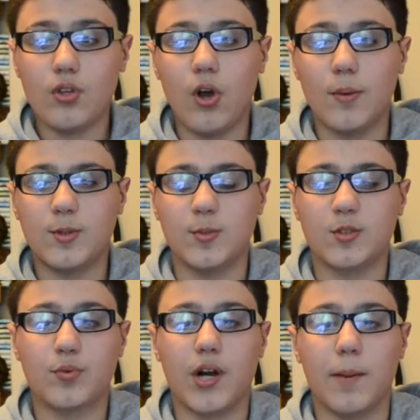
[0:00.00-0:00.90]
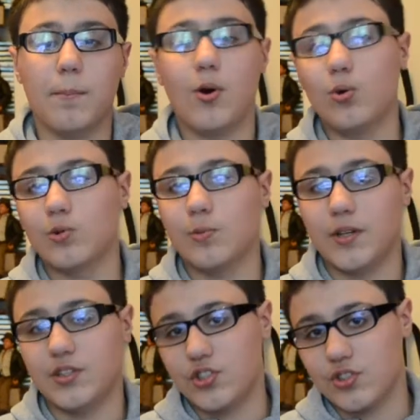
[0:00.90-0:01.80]
Optimus Prime mold,
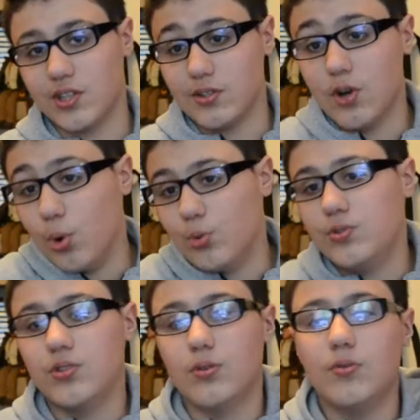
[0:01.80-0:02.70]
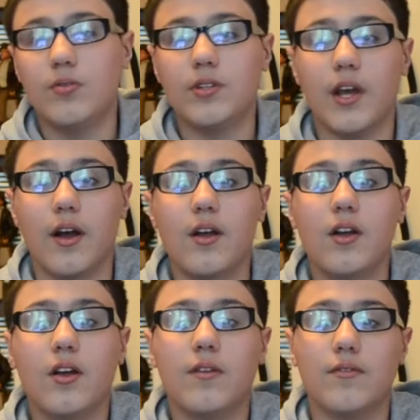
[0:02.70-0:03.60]
but it's just in gold. So yeah,
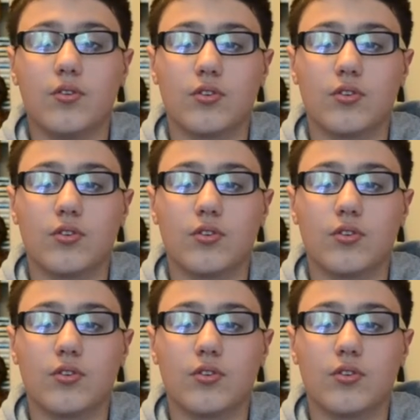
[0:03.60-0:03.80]
it